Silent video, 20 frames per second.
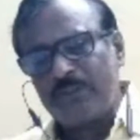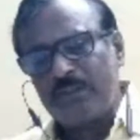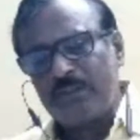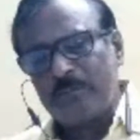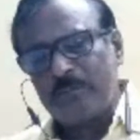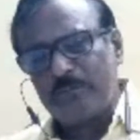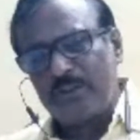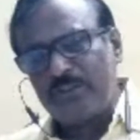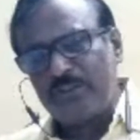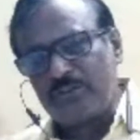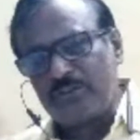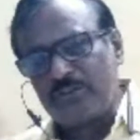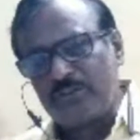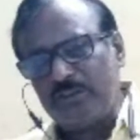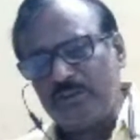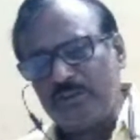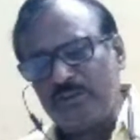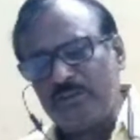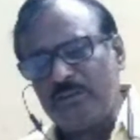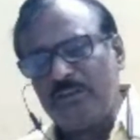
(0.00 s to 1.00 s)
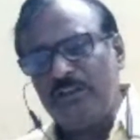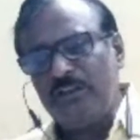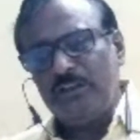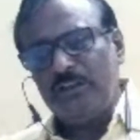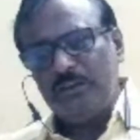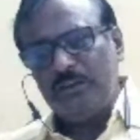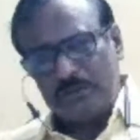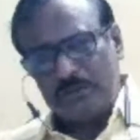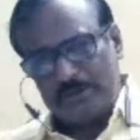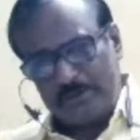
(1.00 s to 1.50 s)
his surrender.
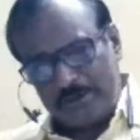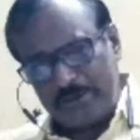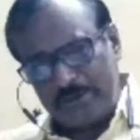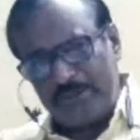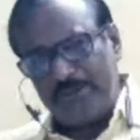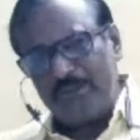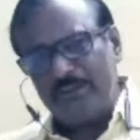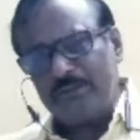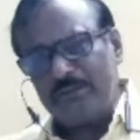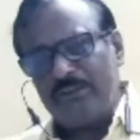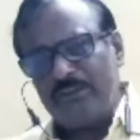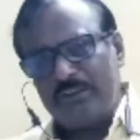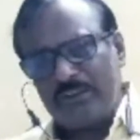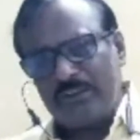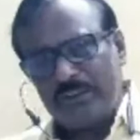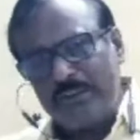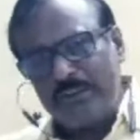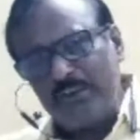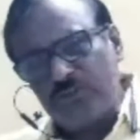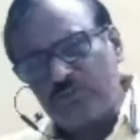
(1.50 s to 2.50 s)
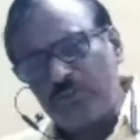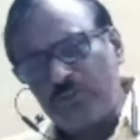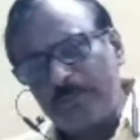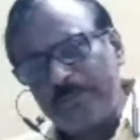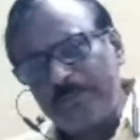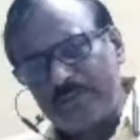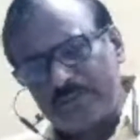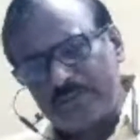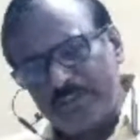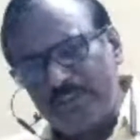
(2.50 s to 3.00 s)
Again, in use of a
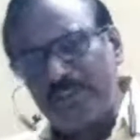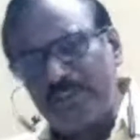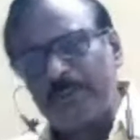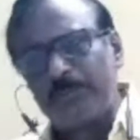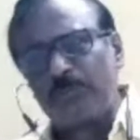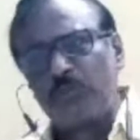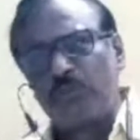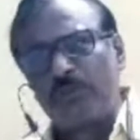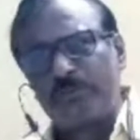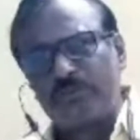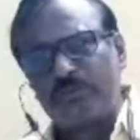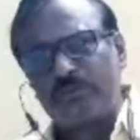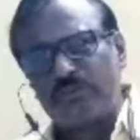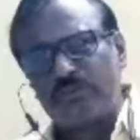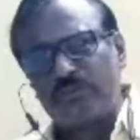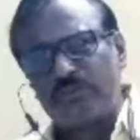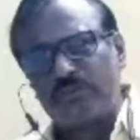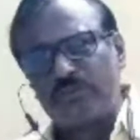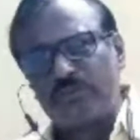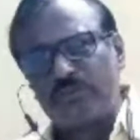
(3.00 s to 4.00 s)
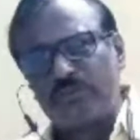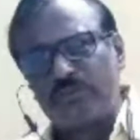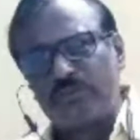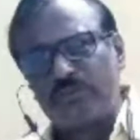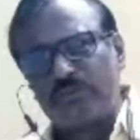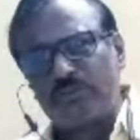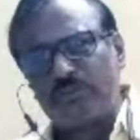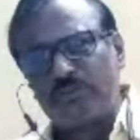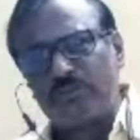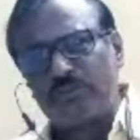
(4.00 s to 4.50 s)
second proclamation in the same
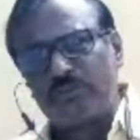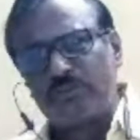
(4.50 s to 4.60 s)
manner.